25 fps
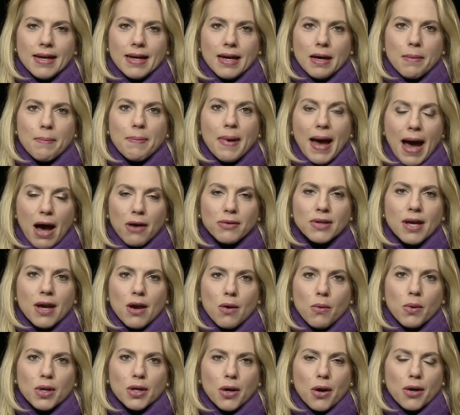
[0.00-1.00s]
about
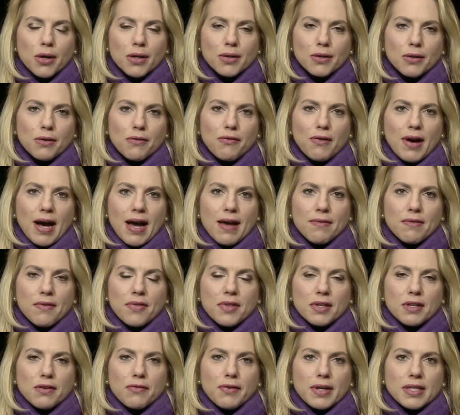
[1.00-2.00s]
what Article 5 of
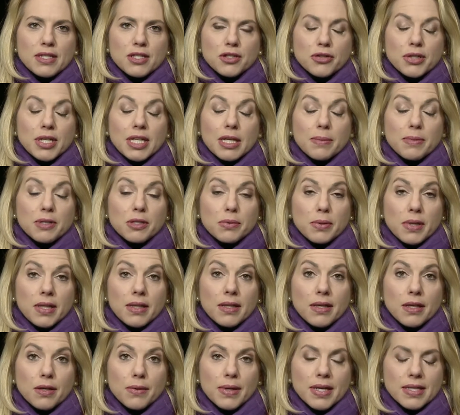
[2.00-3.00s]
the defense treaty between
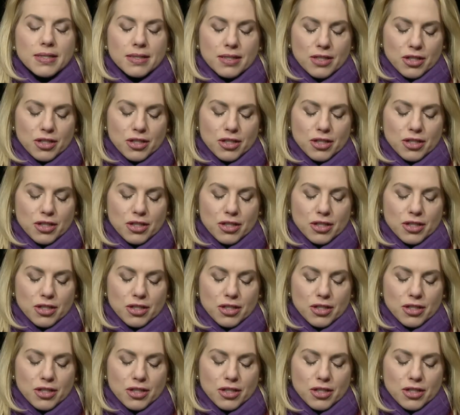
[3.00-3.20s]
the U.S.